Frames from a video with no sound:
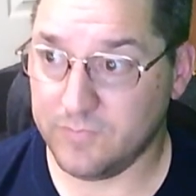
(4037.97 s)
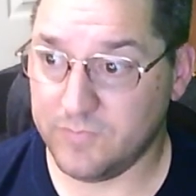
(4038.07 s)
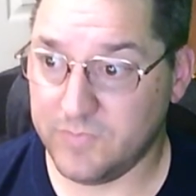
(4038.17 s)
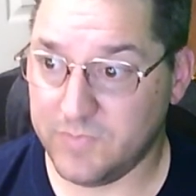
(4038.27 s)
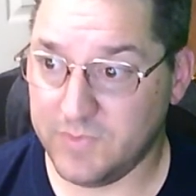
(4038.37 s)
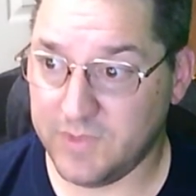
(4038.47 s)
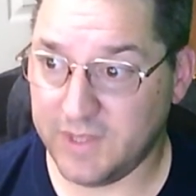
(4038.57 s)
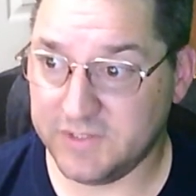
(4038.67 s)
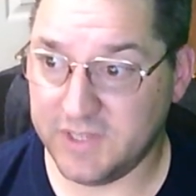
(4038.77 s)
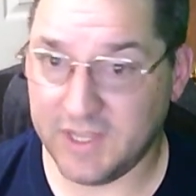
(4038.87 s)
thanks
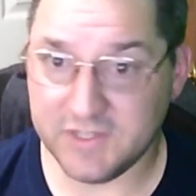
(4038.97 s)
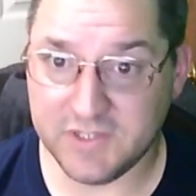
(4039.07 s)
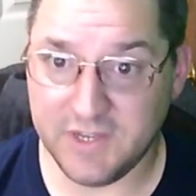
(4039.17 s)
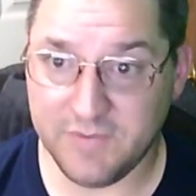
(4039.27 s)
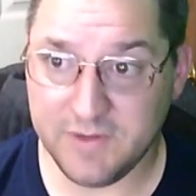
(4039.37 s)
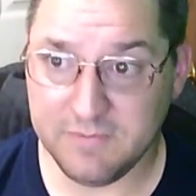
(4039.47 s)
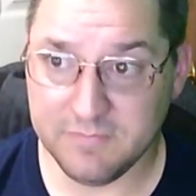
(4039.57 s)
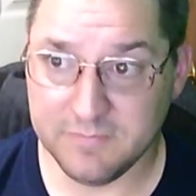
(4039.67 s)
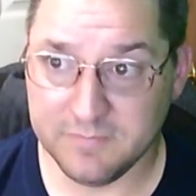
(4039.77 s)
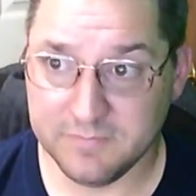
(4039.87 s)
again, Steven.
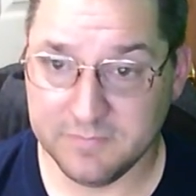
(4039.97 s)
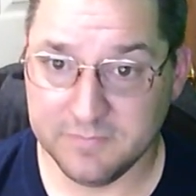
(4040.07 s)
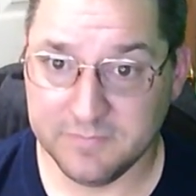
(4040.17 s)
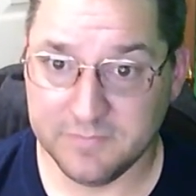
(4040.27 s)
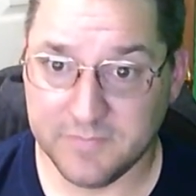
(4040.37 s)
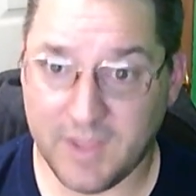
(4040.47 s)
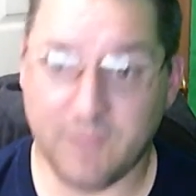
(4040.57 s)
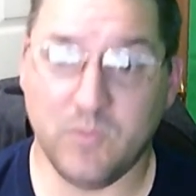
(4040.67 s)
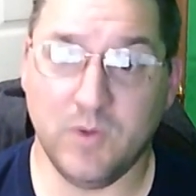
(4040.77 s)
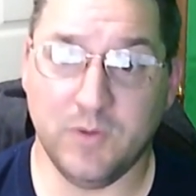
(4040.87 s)
Have a
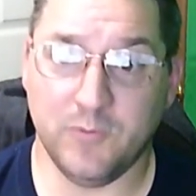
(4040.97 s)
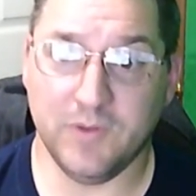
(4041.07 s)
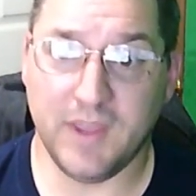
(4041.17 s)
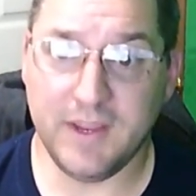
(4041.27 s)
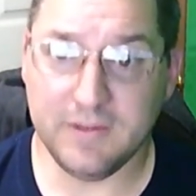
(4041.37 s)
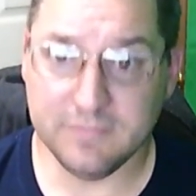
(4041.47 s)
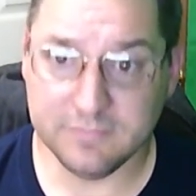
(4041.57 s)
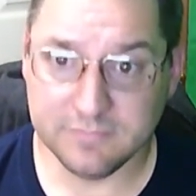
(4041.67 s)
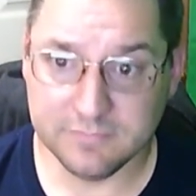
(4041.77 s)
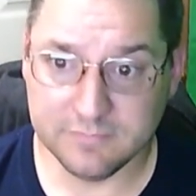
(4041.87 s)
wonderful night.
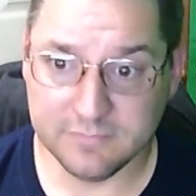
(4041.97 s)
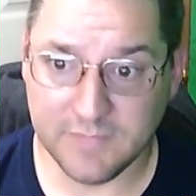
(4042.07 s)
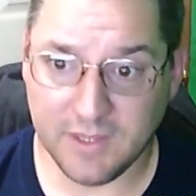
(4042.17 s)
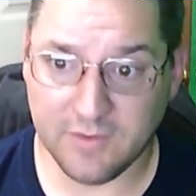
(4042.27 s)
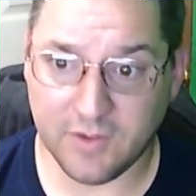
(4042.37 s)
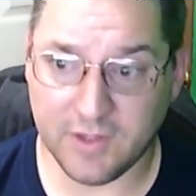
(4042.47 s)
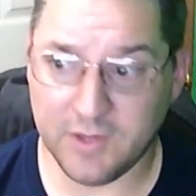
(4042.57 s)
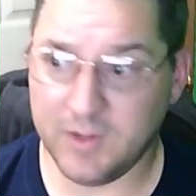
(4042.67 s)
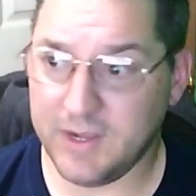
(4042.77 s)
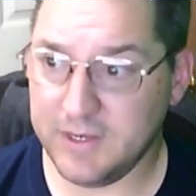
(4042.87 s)
And to all you
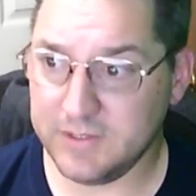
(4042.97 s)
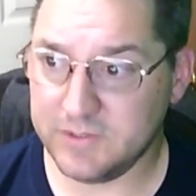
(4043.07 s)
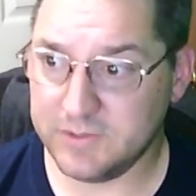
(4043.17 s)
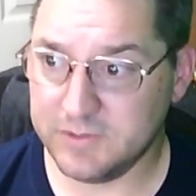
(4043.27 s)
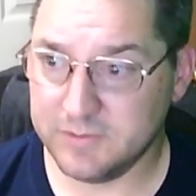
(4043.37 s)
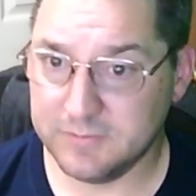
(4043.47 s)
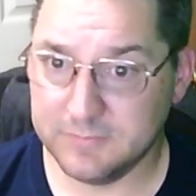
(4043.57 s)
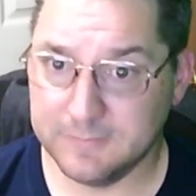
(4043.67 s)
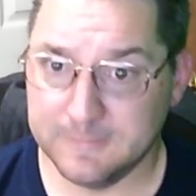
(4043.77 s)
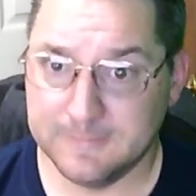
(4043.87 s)
guys,
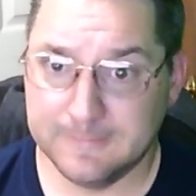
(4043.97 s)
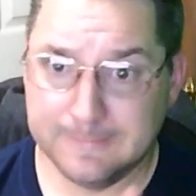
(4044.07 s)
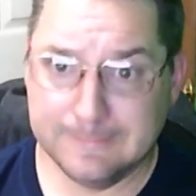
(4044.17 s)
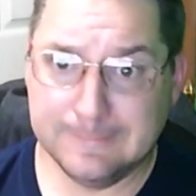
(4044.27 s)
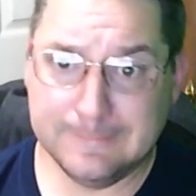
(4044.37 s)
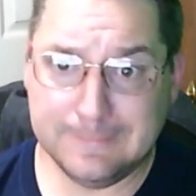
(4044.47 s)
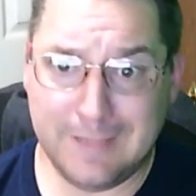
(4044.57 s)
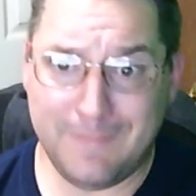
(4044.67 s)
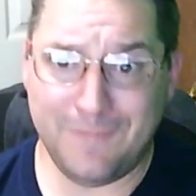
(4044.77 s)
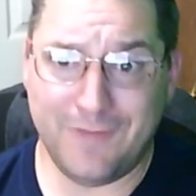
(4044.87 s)
happy
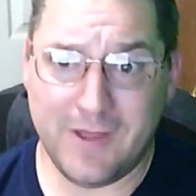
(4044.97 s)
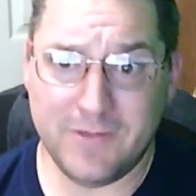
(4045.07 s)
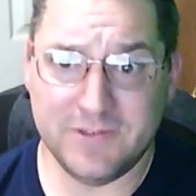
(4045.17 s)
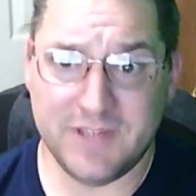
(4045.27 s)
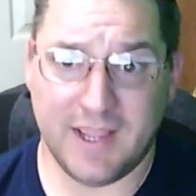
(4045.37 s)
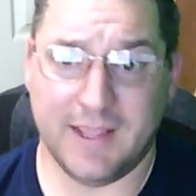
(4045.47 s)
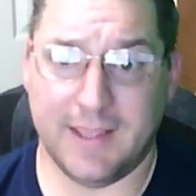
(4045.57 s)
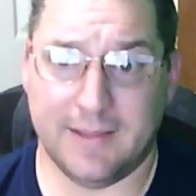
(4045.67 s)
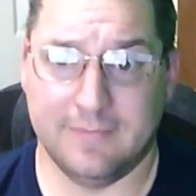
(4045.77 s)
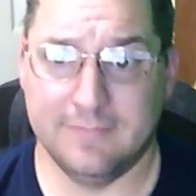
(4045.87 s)
Father's Day again.
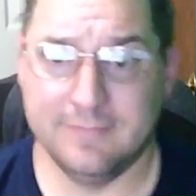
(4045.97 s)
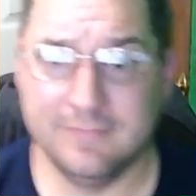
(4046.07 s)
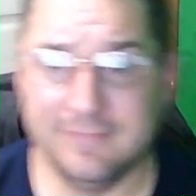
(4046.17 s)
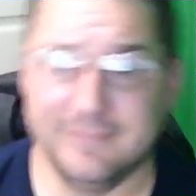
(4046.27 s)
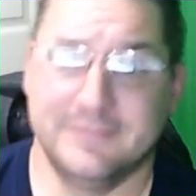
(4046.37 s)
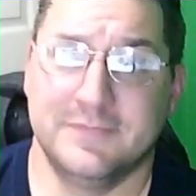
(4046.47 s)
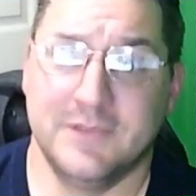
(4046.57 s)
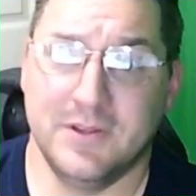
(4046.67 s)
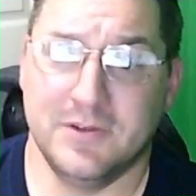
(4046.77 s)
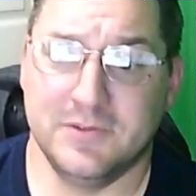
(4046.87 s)

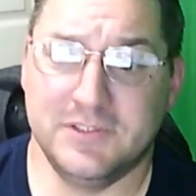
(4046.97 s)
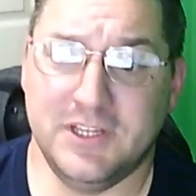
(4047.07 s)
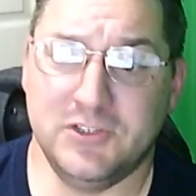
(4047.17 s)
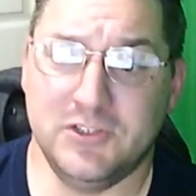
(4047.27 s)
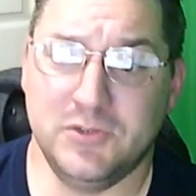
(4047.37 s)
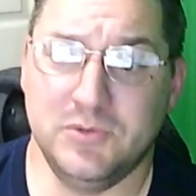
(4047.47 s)
See you soon.